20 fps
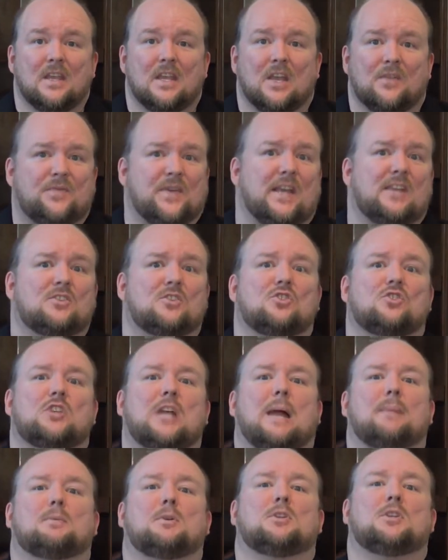Ephesians
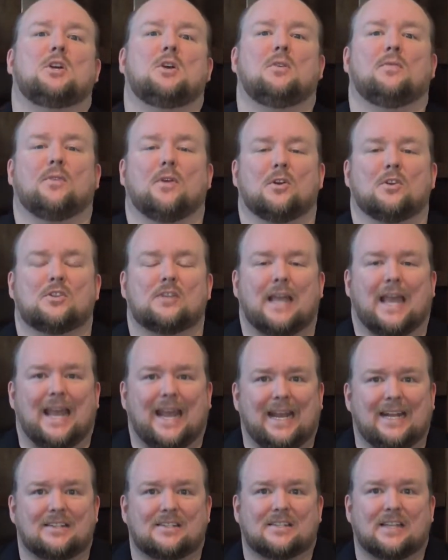chapter 2 verse 8